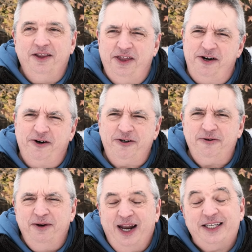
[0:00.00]

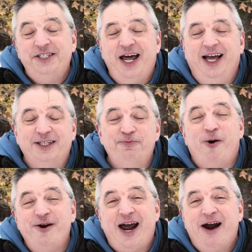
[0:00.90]
it's
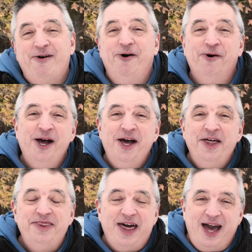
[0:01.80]
more narrow
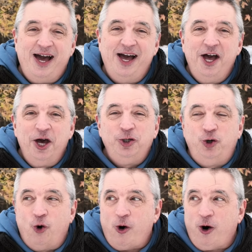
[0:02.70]
than
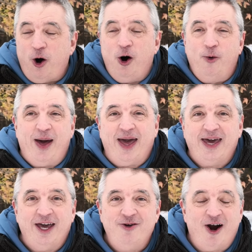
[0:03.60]
your hallway
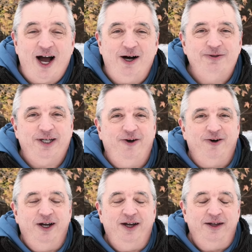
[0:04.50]
in your house
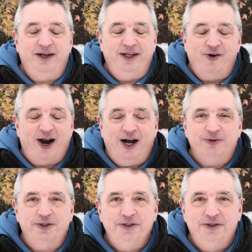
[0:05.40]
in your
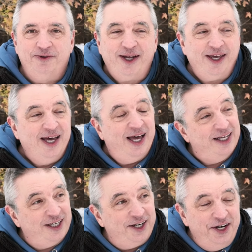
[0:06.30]
house, right?
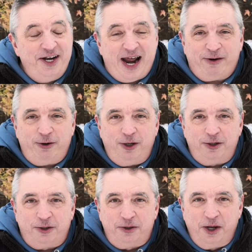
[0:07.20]
It's a narrow
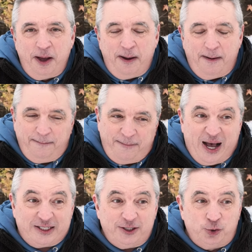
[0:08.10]
little
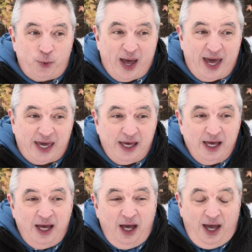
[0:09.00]
passageway
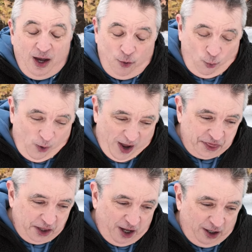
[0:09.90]

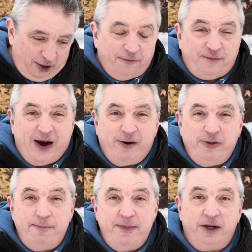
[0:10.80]
with a little fire
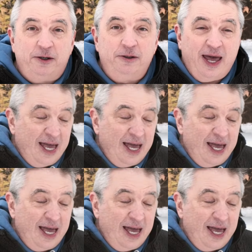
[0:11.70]
in the middle